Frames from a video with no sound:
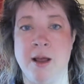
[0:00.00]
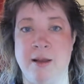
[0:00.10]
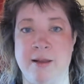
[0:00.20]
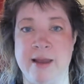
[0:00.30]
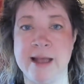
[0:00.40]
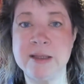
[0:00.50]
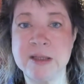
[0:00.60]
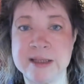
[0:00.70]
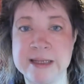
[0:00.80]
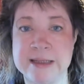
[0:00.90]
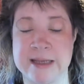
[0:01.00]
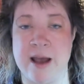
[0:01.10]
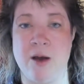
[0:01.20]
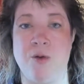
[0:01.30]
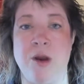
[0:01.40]
Let's sit
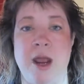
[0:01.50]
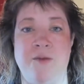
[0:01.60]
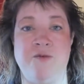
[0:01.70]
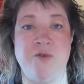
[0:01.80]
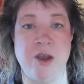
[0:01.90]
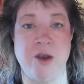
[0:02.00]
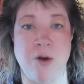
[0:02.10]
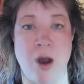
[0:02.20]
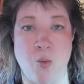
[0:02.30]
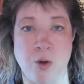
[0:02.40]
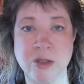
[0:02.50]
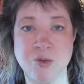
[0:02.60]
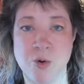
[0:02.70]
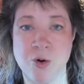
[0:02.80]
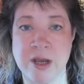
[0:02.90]
down and figure out
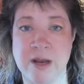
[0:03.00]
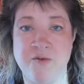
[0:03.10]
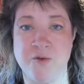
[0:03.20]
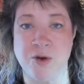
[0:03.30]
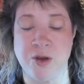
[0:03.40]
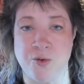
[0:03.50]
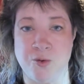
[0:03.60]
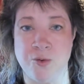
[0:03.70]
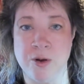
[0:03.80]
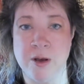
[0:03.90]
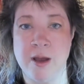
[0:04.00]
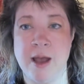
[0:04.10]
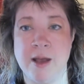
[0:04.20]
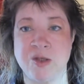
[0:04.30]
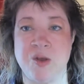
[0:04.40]
what's working for you
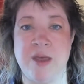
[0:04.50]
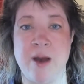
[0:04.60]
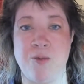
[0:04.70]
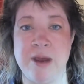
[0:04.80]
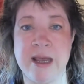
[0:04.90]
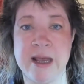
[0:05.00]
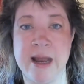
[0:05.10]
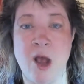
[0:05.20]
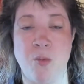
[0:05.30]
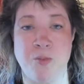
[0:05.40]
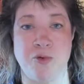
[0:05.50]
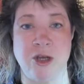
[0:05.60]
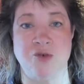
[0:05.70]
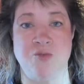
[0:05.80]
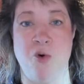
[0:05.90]
so that we can help
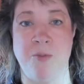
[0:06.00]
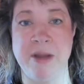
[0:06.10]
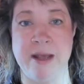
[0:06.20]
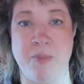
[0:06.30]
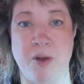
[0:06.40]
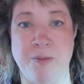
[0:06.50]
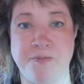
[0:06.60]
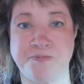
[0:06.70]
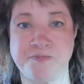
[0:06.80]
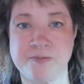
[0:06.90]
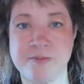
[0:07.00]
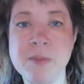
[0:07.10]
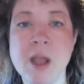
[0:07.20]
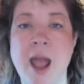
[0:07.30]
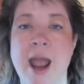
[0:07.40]
reach more people.
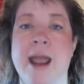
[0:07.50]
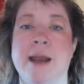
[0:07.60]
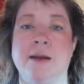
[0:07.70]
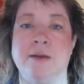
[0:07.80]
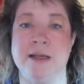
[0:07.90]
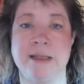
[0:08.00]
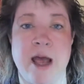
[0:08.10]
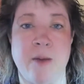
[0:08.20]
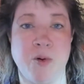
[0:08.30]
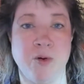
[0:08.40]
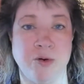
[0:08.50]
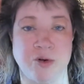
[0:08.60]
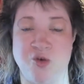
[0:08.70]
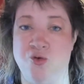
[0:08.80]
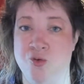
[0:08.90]
And these top
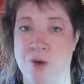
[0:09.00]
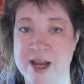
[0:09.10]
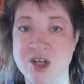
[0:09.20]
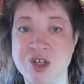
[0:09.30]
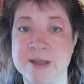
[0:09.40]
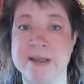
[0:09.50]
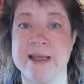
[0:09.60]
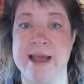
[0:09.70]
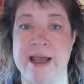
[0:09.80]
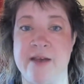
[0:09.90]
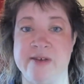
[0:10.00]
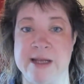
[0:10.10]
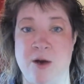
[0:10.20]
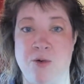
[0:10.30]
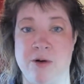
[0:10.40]
earners graciously gave an
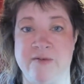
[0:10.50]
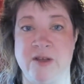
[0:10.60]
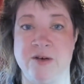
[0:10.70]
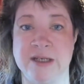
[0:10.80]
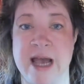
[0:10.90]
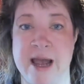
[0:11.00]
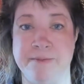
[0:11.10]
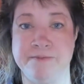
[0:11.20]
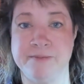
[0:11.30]
hour of their time,